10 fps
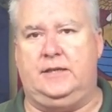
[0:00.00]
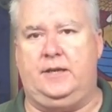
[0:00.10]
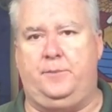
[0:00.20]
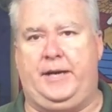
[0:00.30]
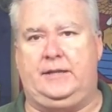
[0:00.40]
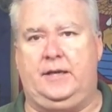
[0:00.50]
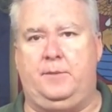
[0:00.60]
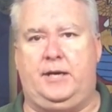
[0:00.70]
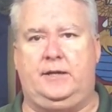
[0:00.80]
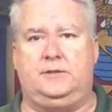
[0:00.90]
Another bad thing
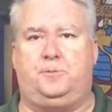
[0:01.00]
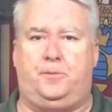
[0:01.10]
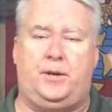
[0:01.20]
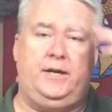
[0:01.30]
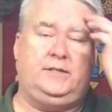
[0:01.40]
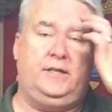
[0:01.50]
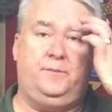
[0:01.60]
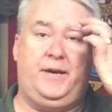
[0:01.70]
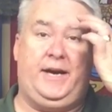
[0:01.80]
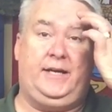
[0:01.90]
about it has proprietary
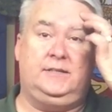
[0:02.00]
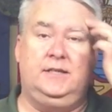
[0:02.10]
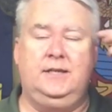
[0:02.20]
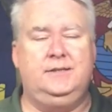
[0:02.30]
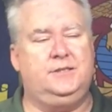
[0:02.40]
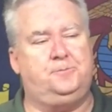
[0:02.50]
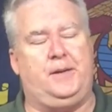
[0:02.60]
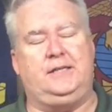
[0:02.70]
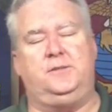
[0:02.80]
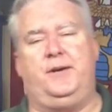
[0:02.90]
mags. Just
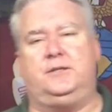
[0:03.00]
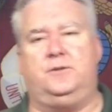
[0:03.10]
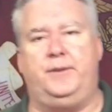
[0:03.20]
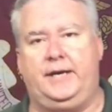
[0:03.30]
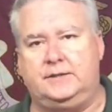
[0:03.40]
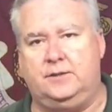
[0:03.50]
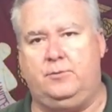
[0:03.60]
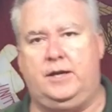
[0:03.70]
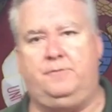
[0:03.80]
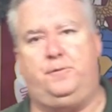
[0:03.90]
buy some extra mags. They're
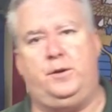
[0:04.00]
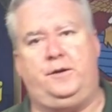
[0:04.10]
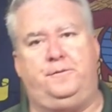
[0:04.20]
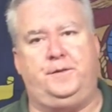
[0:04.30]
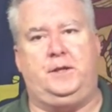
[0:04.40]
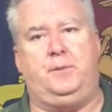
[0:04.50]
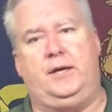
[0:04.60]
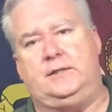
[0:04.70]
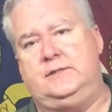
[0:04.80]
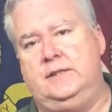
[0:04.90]
running $40 to
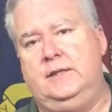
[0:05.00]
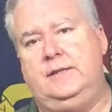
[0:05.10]
$50.